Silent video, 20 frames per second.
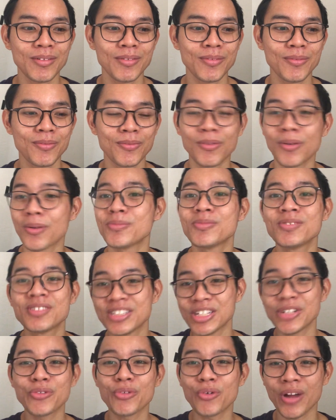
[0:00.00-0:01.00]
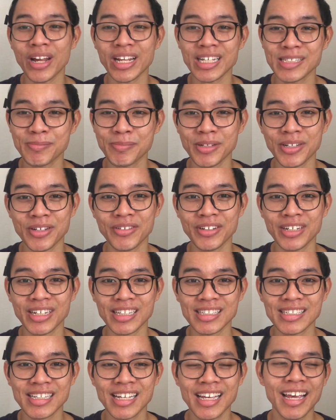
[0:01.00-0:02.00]
from zero
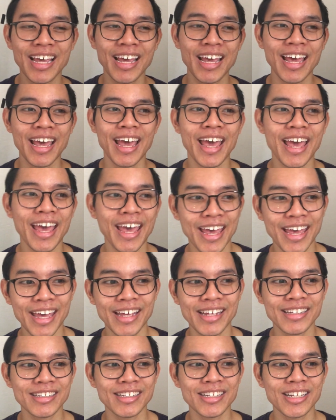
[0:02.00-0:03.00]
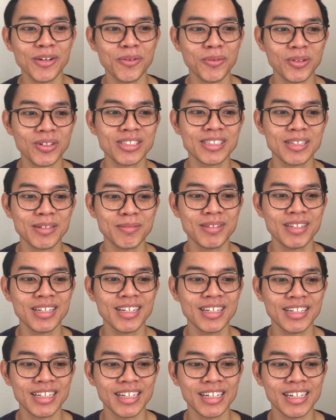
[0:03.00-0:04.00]
experience. And it was
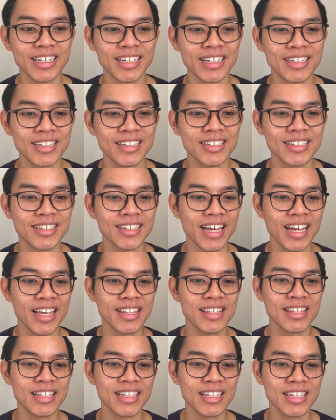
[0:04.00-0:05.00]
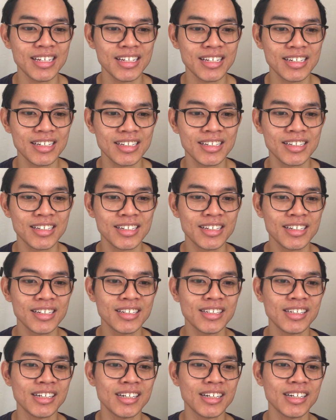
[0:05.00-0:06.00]
something that I think
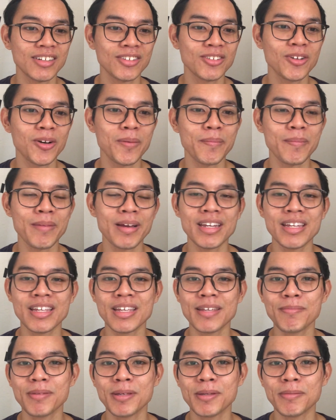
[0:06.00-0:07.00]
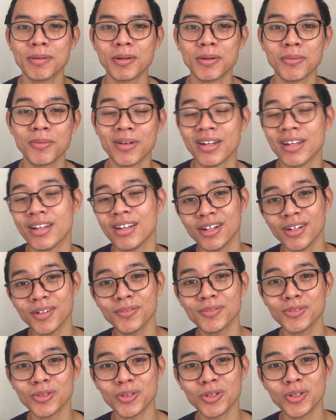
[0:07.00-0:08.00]
not many people would love
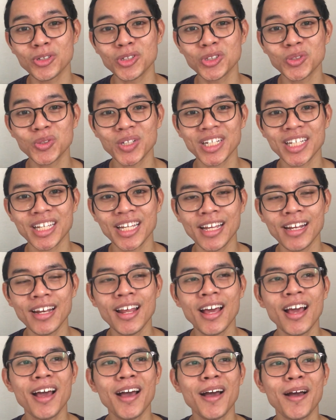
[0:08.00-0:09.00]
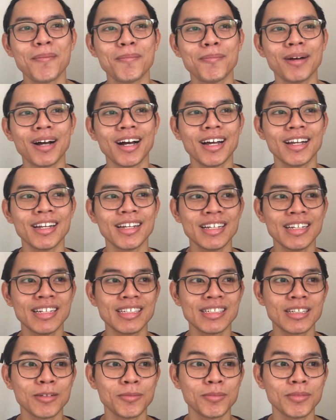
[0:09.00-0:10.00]
to go through again, but it is
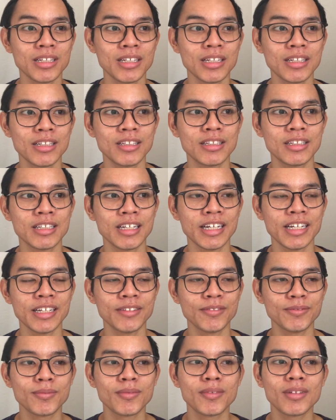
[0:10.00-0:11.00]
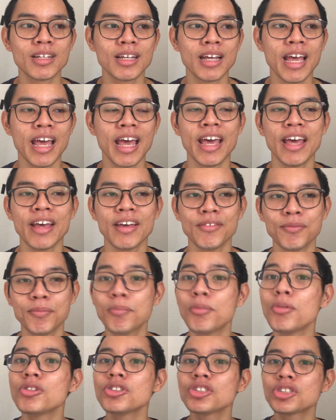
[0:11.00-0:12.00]
something that have
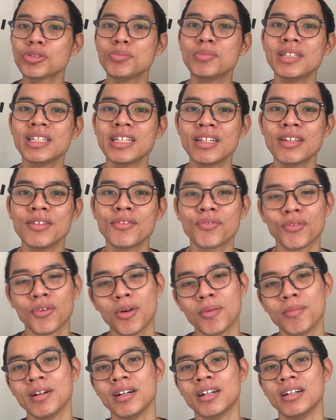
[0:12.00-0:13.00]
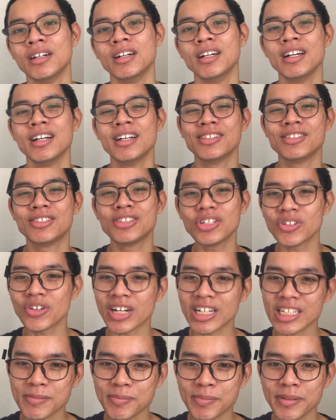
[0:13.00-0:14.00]
pushed me from a zero
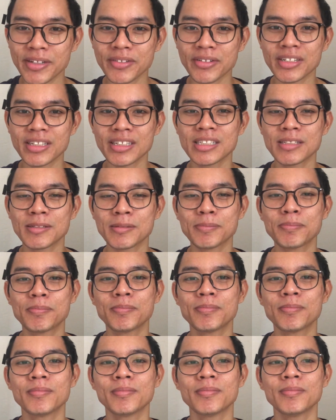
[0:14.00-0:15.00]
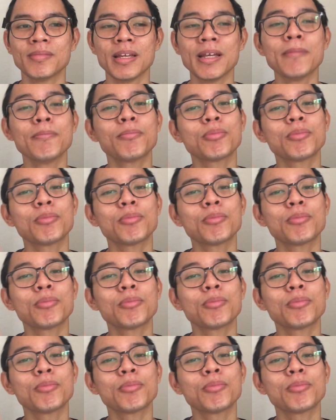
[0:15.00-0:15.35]
experience in